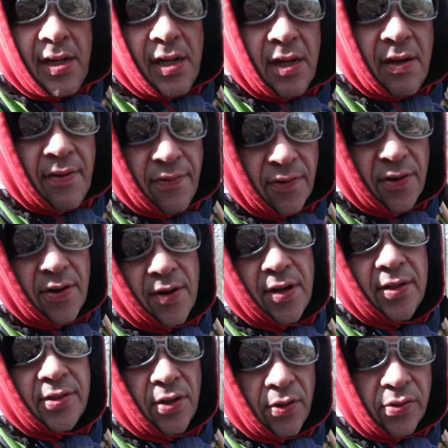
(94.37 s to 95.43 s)

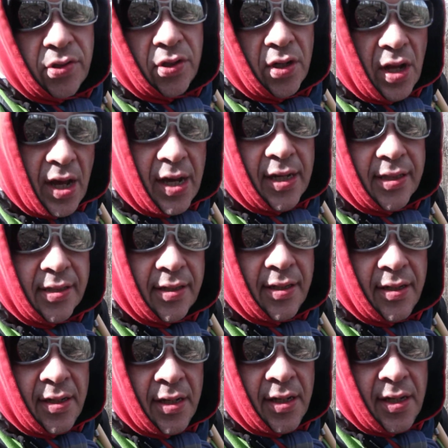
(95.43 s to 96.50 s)
for a soldier lost
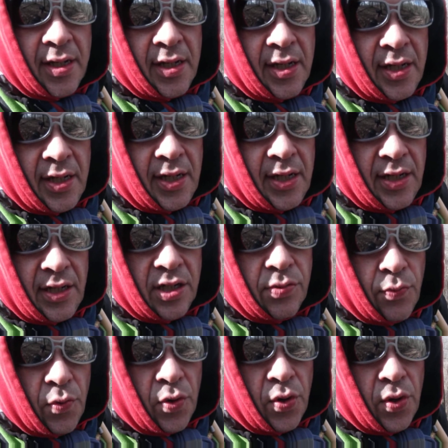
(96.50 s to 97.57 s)
in
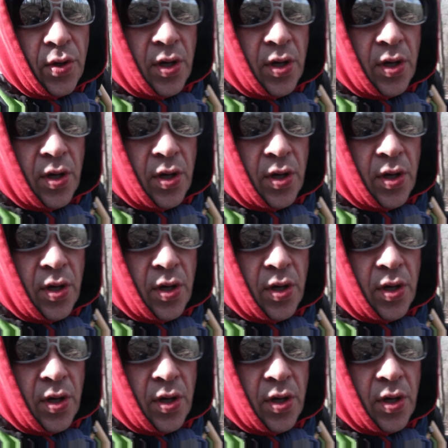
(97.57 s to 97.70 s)
this war